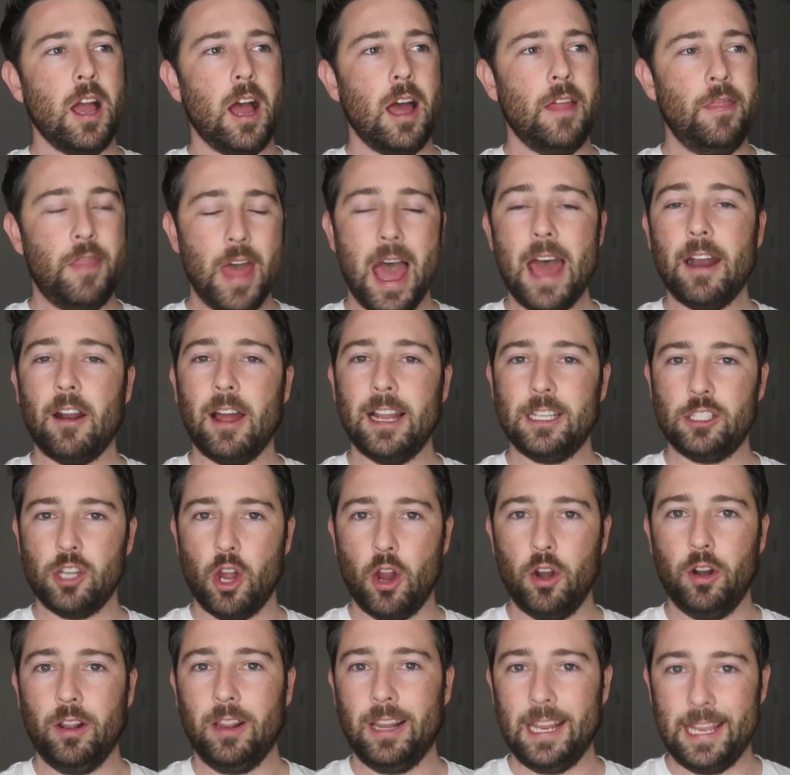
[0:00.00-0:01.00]
that i
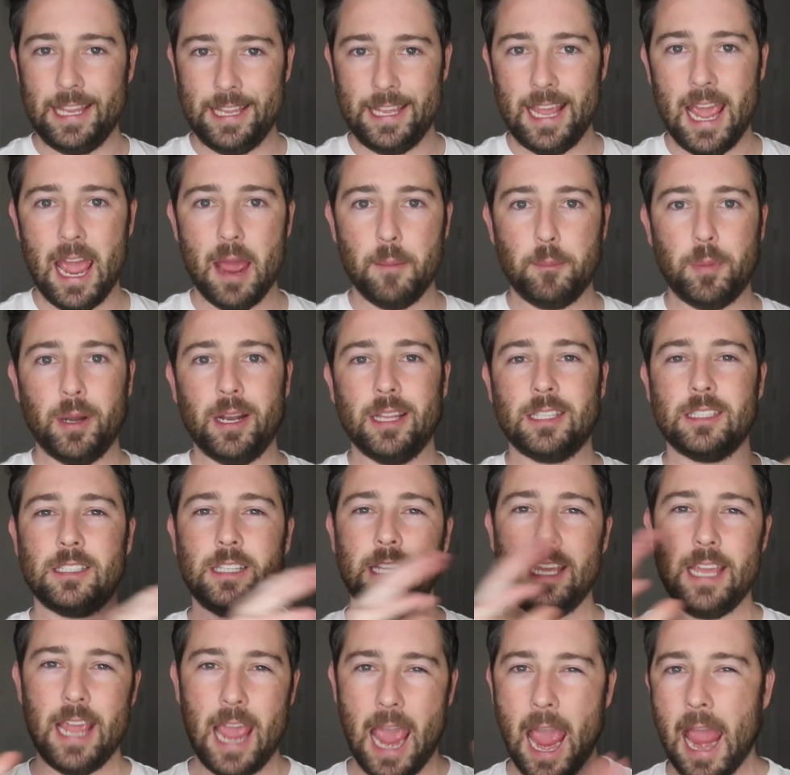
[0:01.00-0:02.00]
totally get but it's
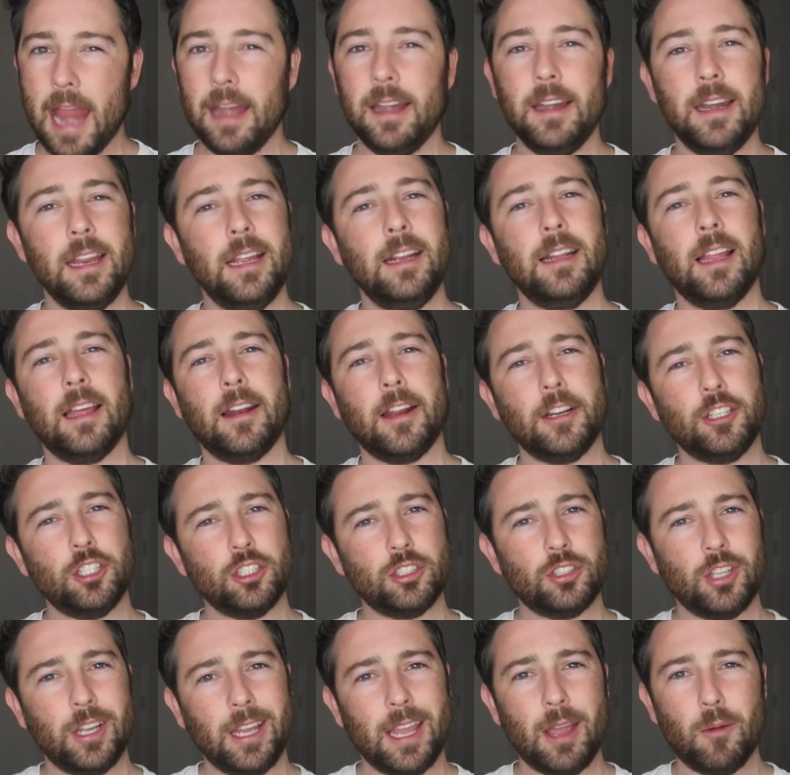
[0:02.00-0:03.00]
the ending that i
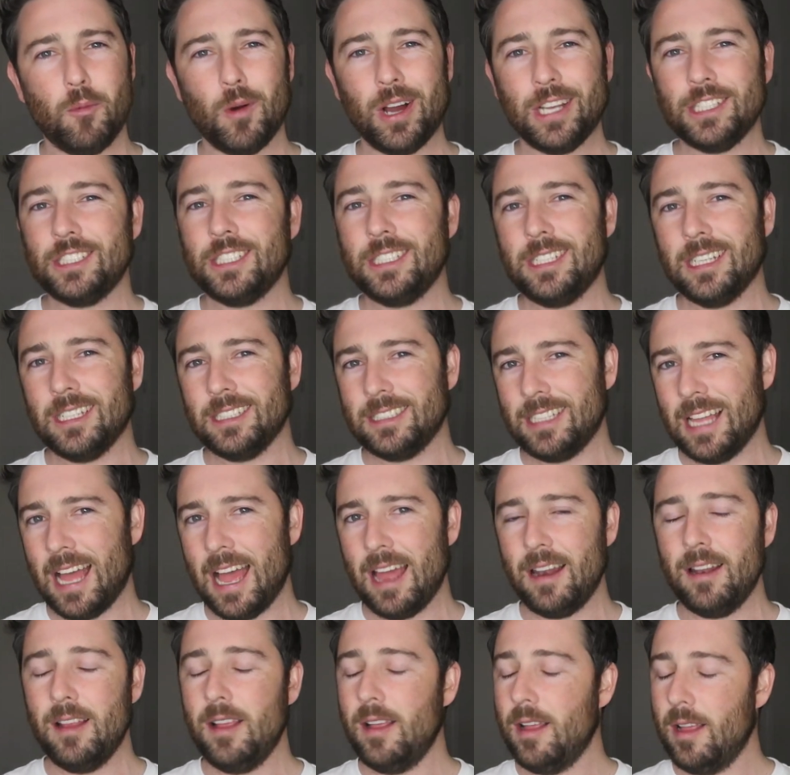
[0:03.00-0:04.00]
just don't get why she does
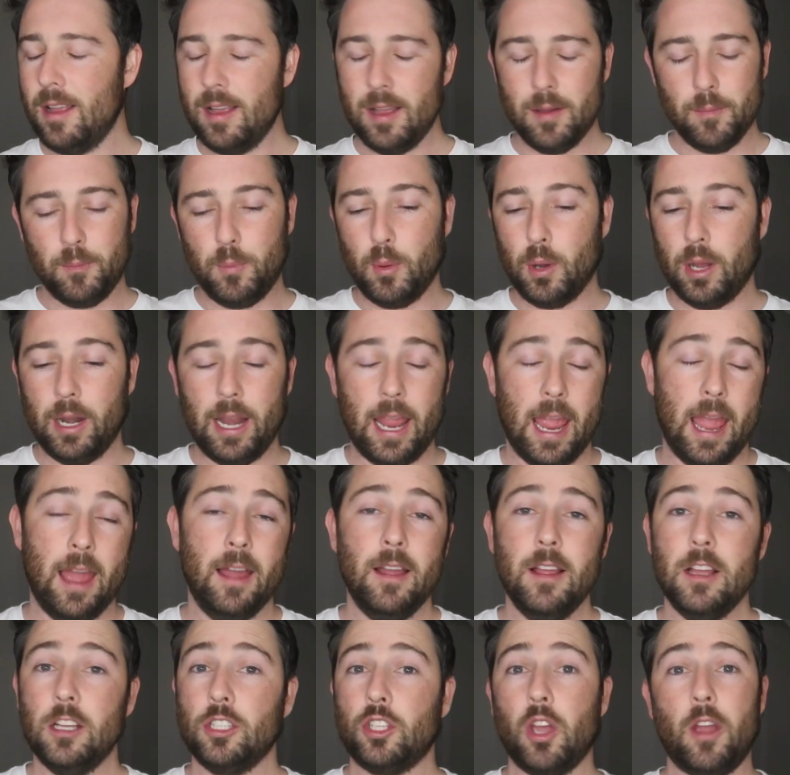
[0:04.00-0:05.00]
that but yeah
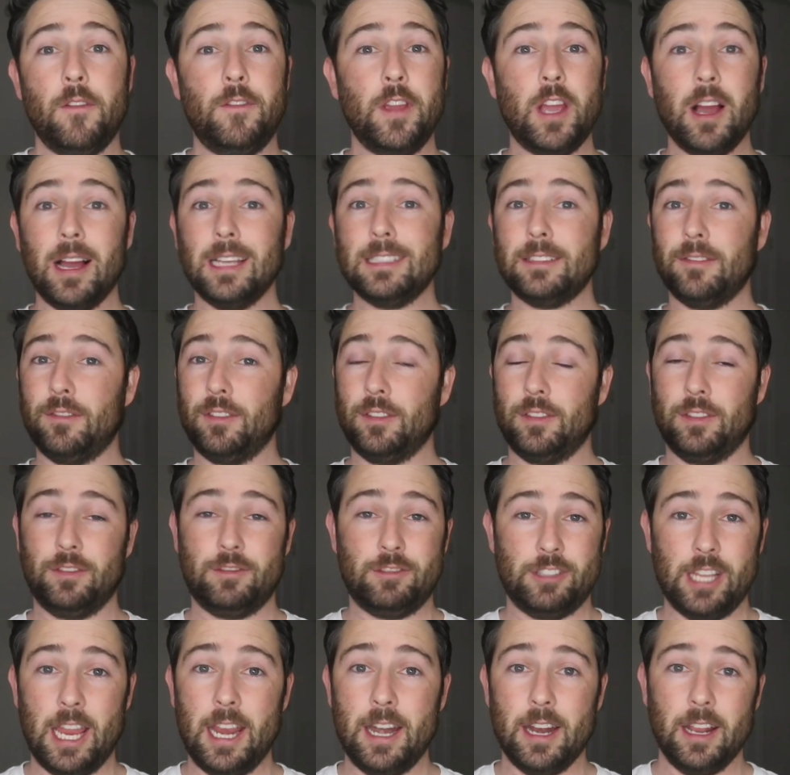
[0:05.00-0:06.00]
so if you guys have
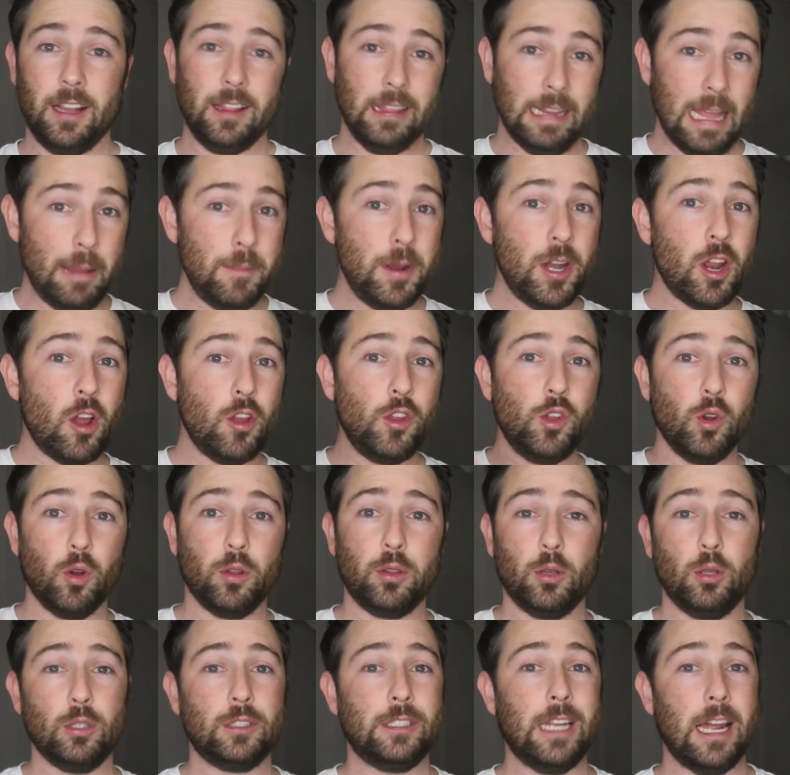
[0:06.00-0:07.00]
seen it let me know your
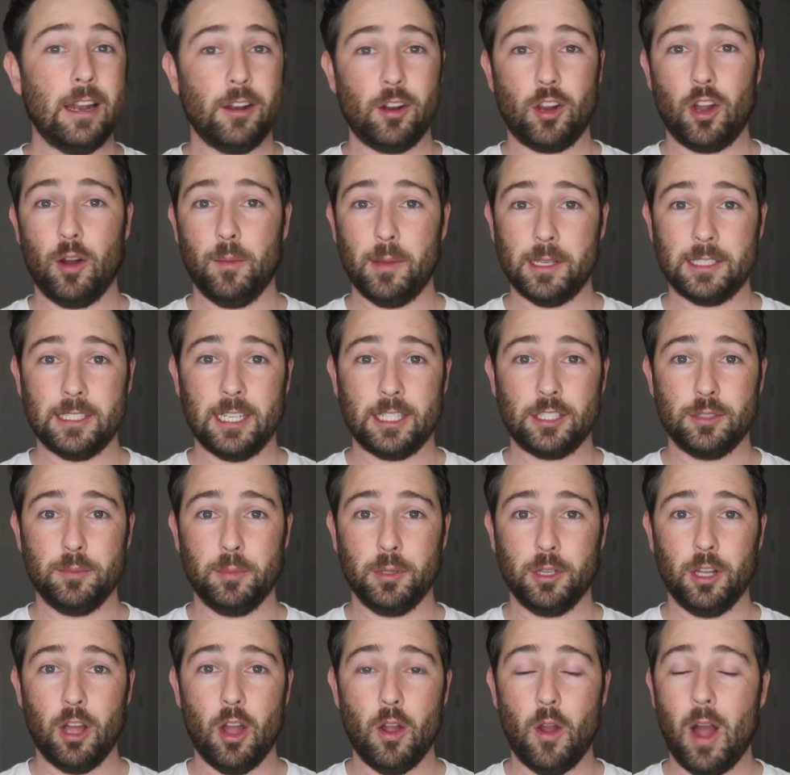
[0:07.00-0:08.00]
thoughts down in the comment section
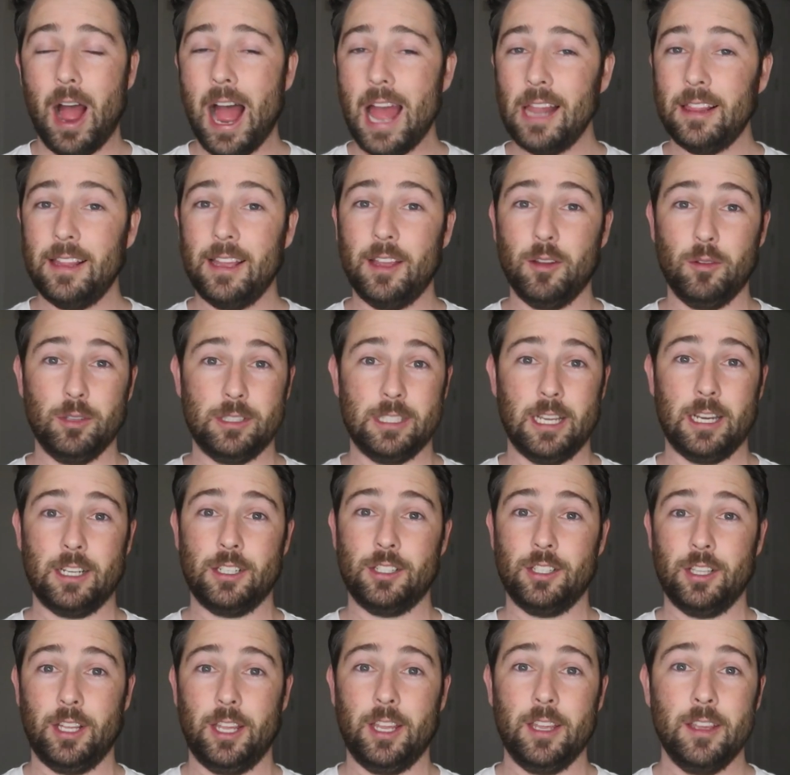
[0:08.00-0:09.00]
below i think it was
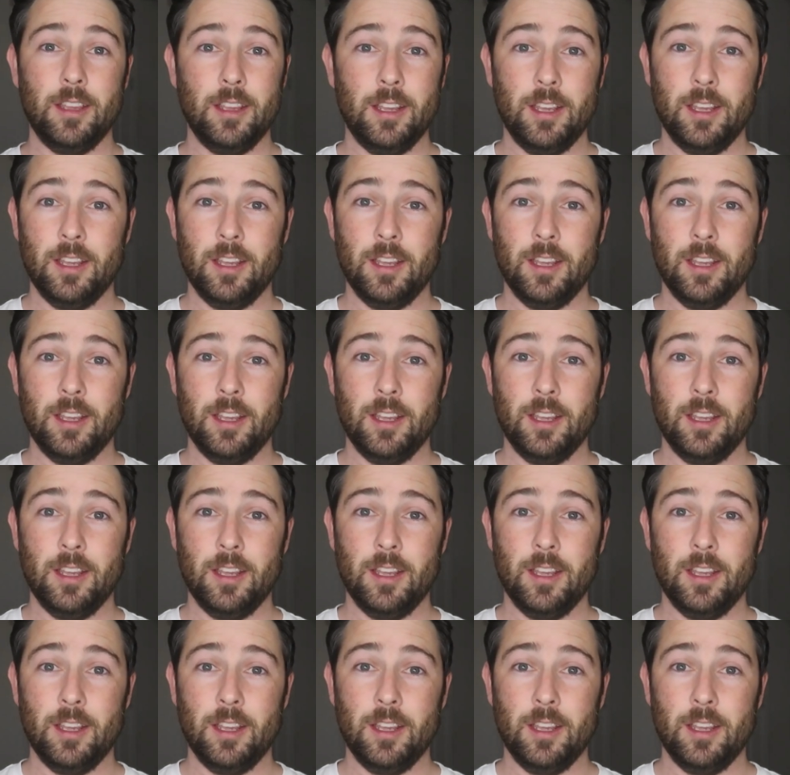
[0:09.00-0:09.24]
actually